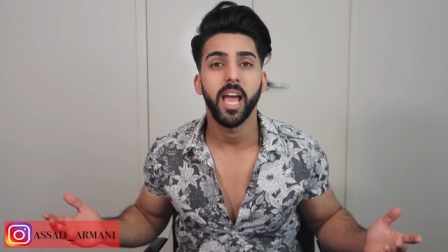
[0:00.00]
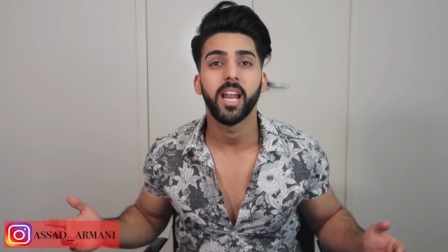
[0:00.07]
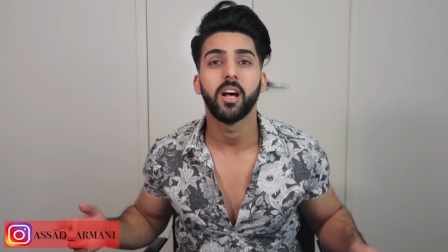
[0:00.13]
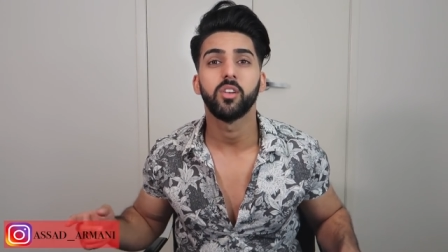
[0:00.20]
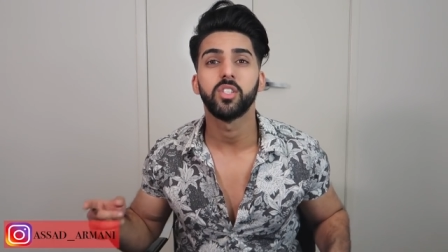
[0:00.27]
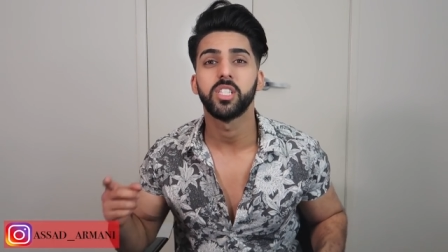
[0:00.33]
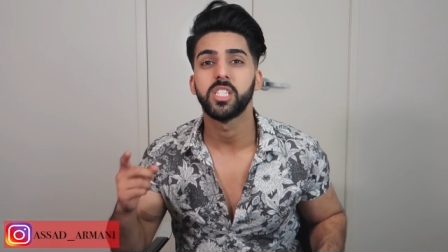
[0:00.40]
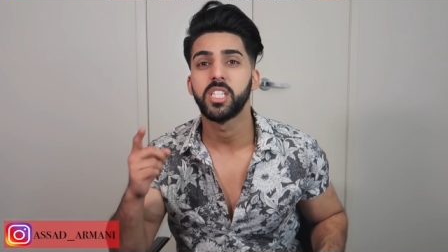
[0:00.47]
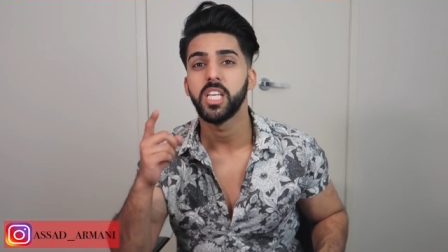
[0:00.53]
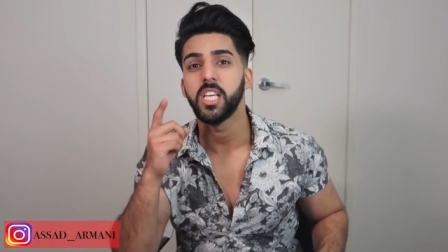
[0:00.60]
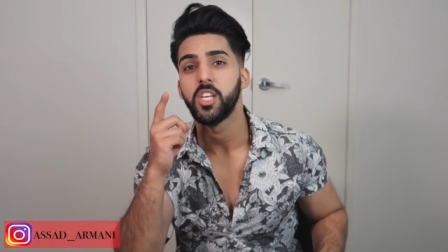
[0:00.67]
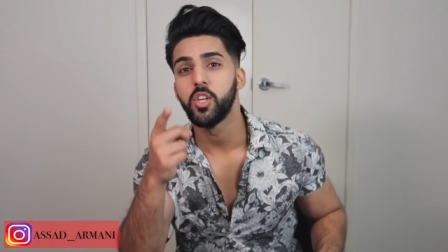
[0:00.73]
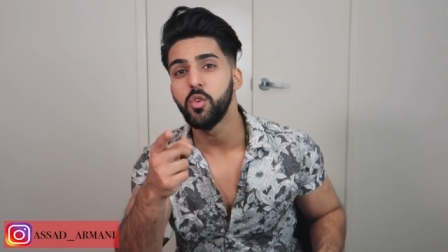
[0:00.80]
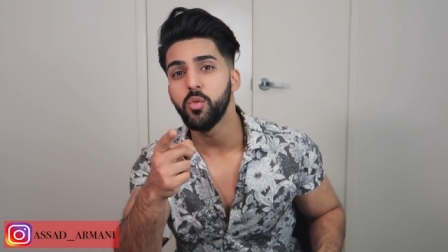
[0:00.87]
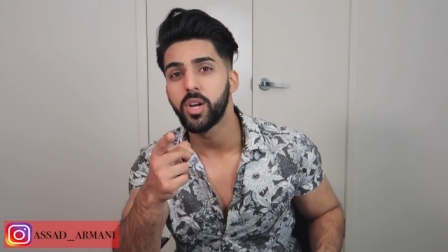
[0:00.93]
And I'll
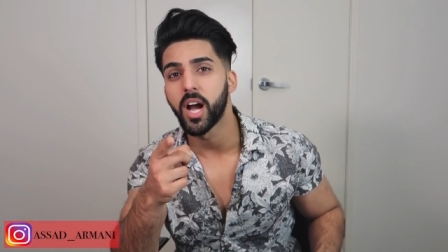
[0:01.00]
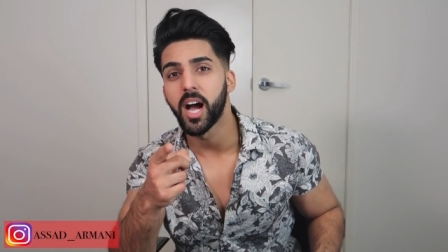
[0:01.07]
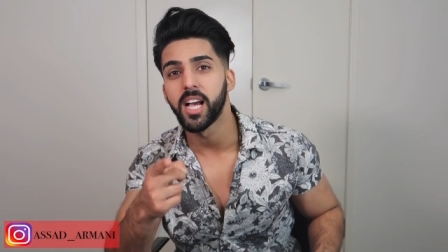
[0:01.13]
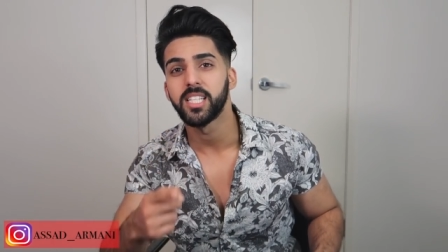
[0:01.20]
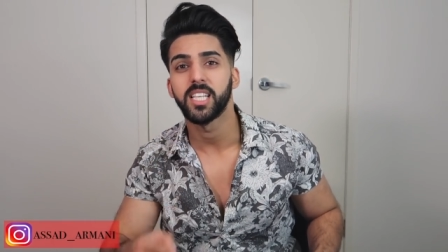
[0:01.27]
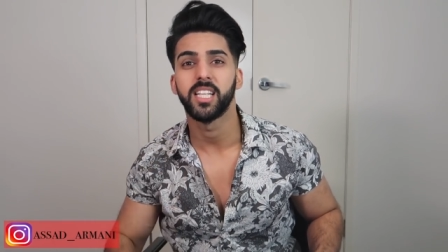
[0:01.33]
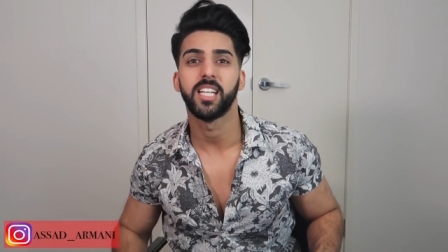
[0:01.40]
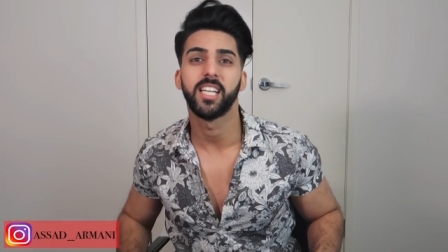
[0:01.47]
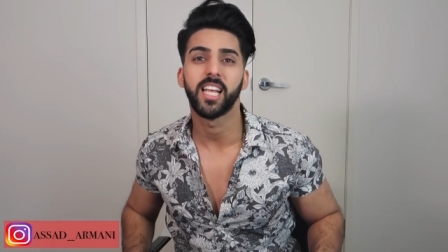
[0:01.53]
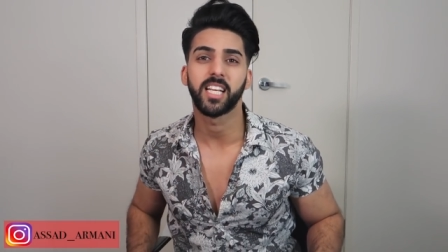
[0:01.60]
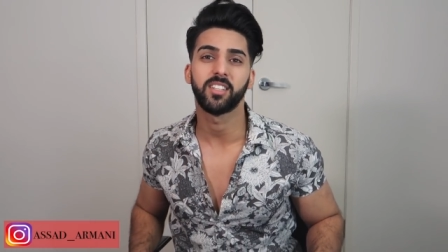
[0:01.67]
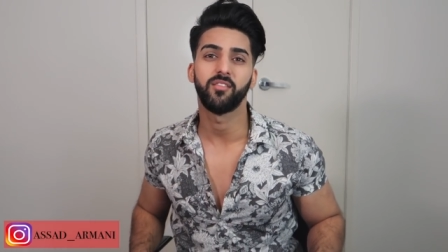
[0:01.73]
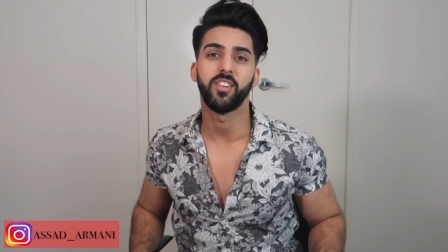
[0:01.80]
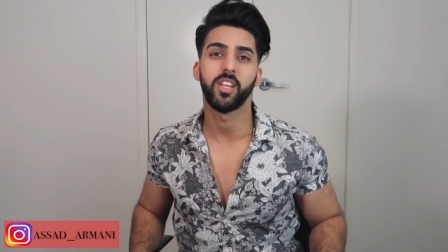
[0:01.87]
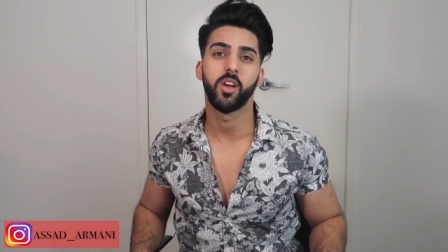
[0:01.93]
see you guys in the
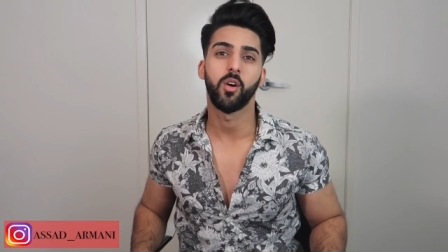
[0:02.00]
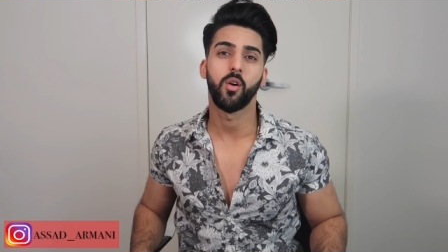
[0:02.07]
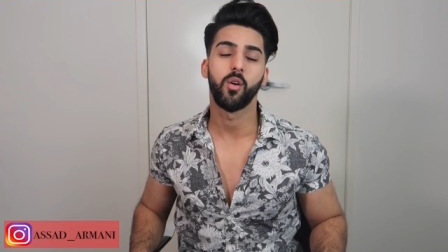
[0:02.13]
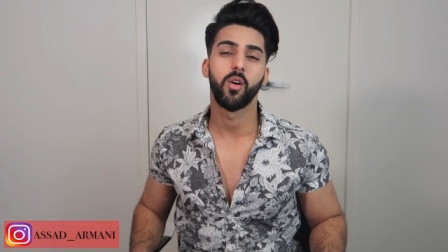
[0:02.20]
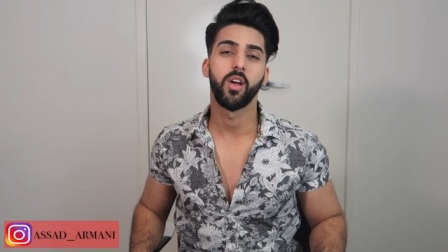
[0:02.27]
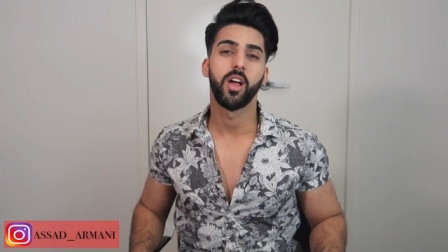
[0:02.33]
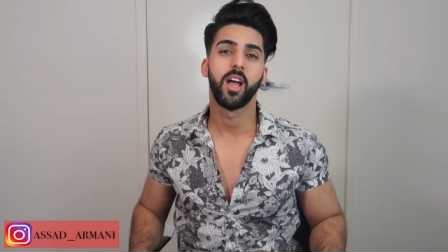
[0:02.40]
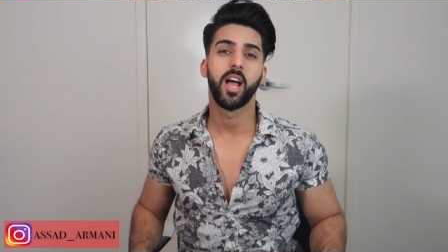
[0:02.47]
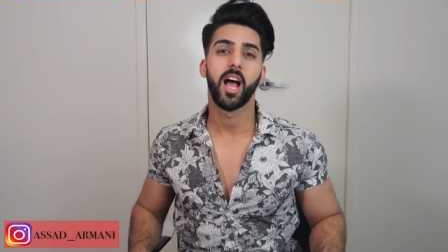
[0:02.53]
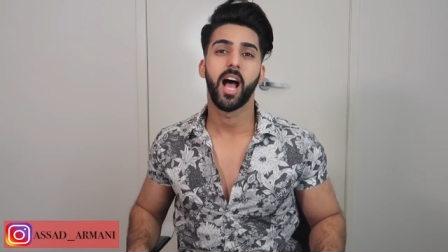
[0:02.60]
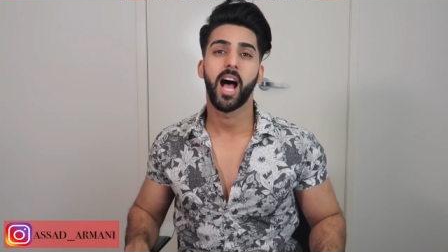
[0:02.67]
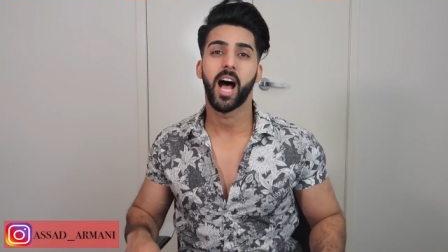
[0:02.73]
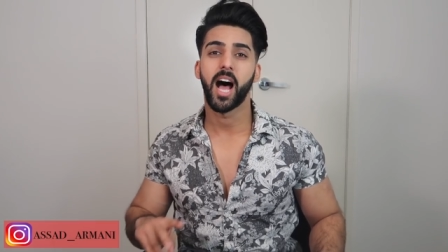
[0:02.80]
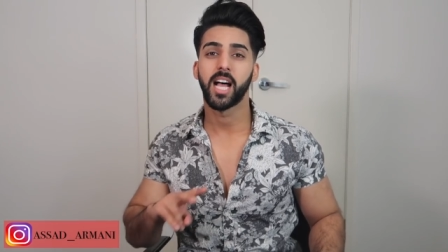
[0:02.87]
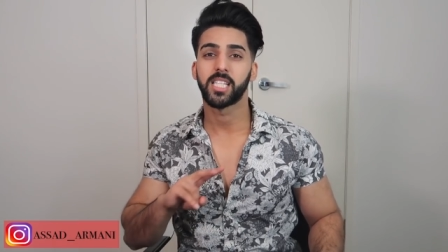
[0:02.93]
next video.
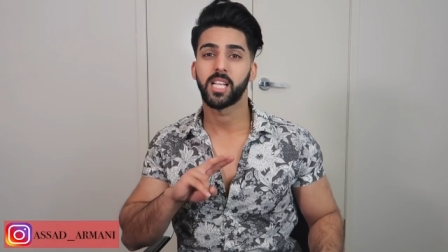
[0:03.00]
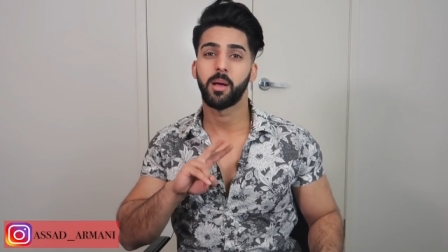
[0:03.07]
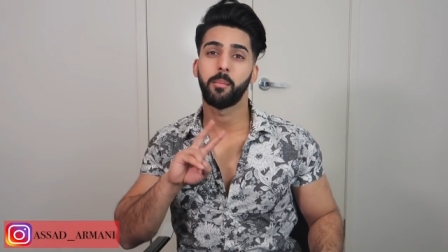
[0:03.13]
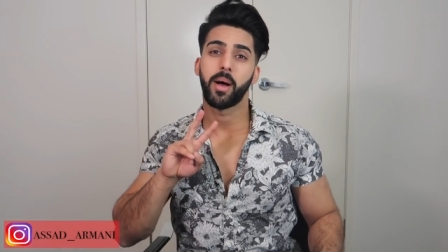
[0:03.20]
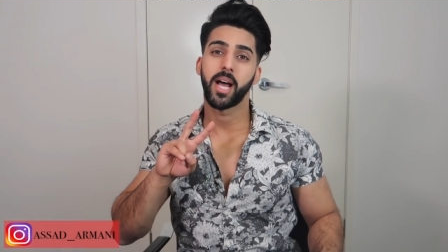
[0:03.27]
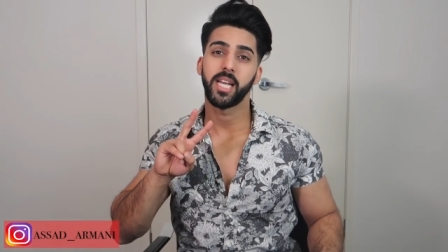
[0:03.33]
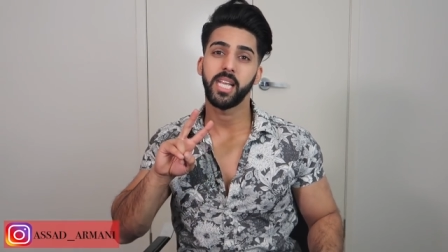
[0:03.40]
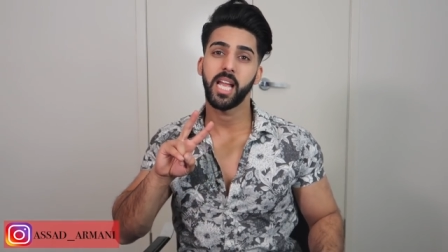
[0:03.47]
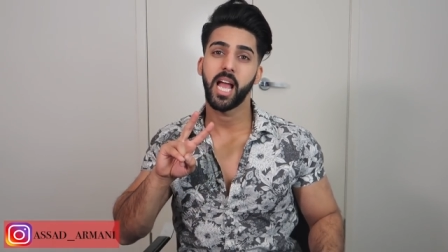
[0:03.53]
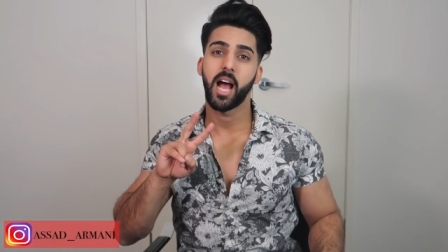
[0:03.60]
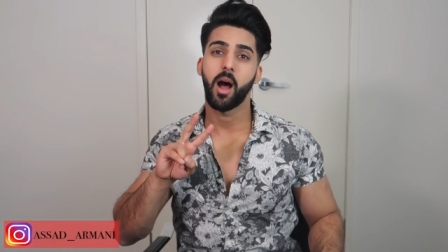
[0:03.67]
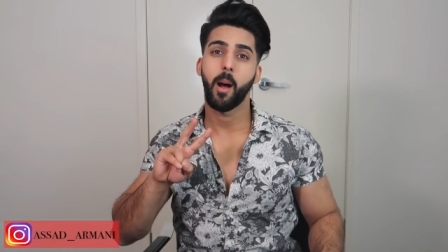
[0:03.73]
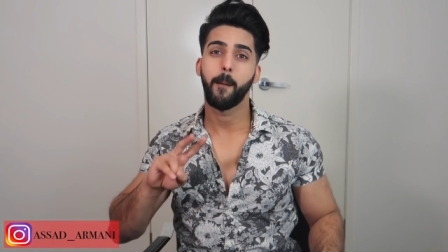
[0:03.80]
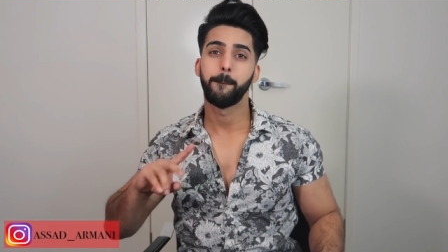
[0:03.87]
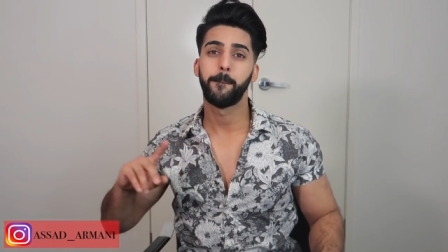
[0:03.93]
Asad Armani
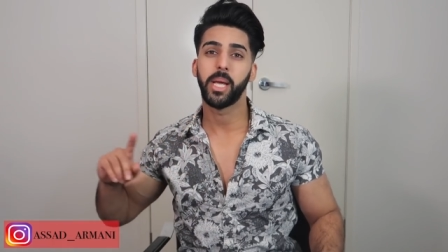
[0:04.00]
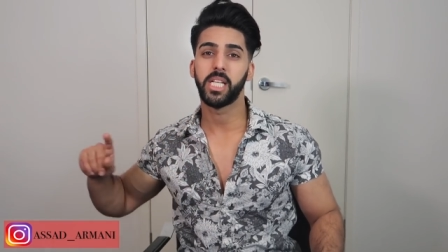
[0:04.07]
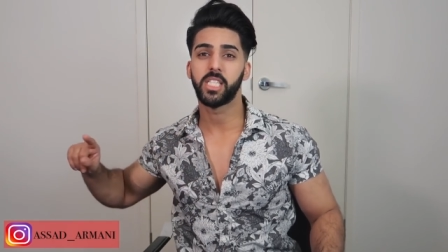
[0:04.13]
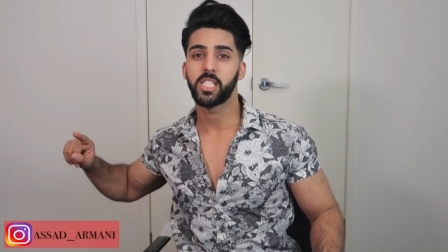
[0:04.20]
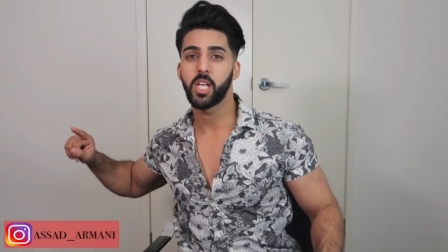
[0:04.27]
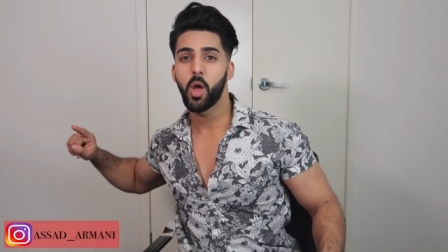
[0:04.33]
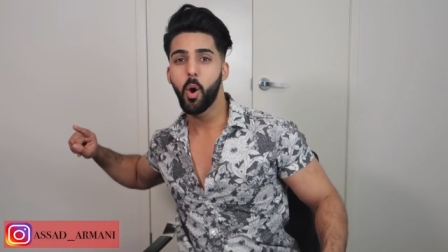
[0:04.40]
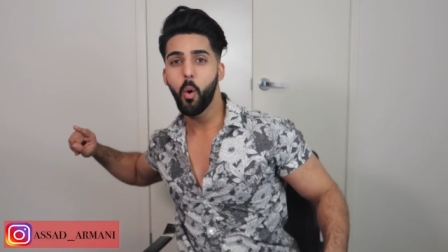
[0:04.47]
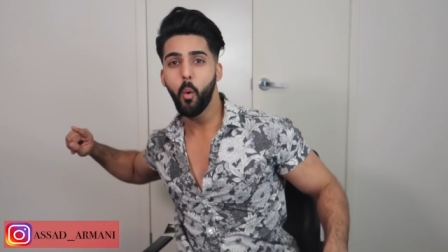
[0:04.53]
out. Peace.